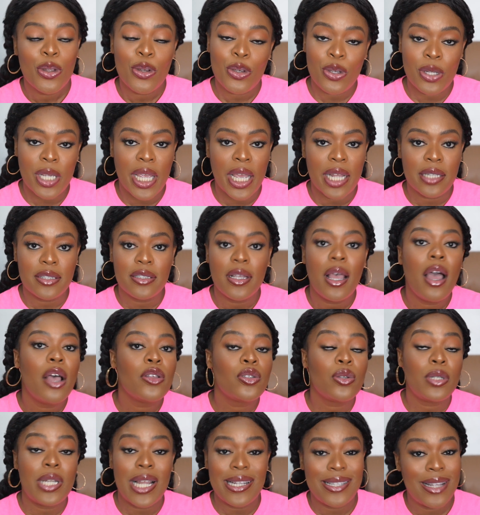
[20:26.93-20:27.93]
You get?
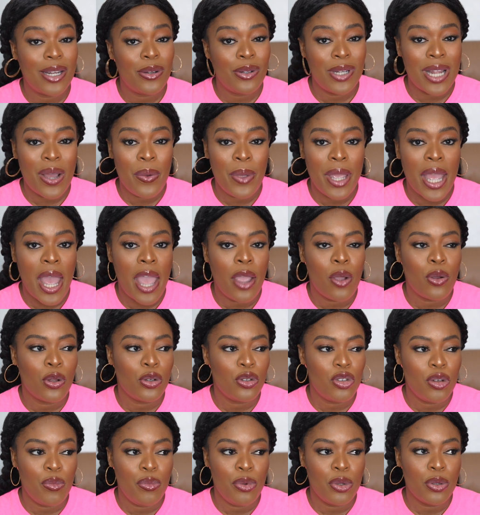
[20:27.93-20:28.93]
So that's another way I
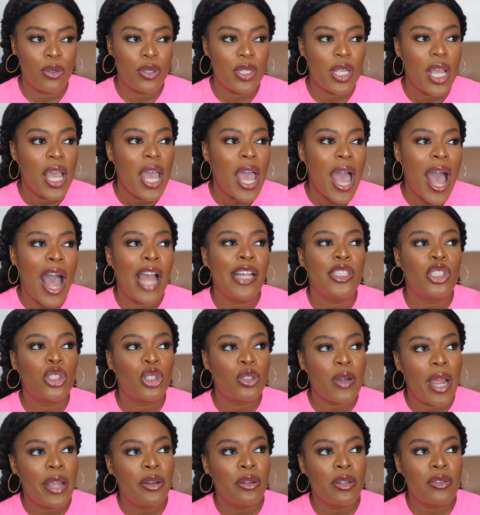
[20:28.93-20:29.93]
contribute. I
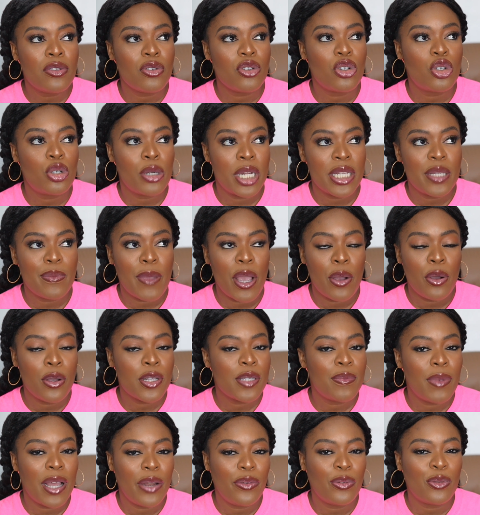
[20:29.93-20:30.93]
try not to stress my
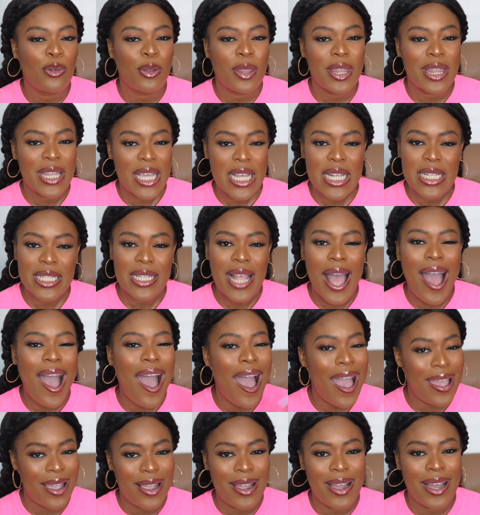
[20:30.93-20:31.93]
husband for things
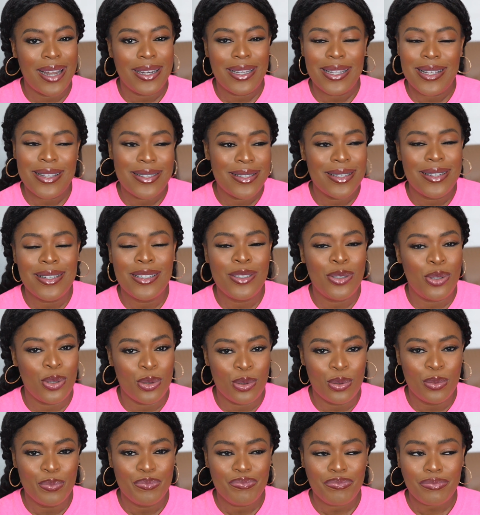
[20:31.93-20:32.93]
I can easily
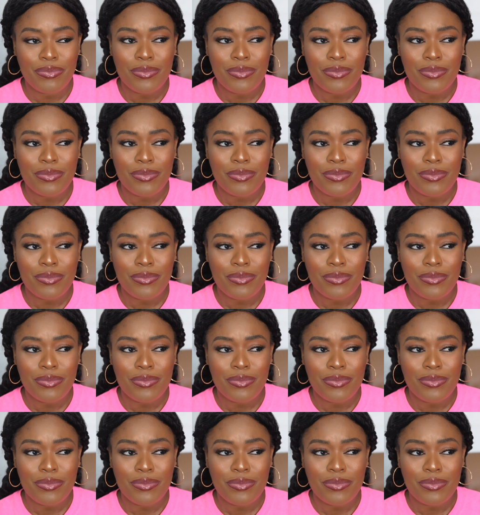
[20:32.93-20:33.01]
do.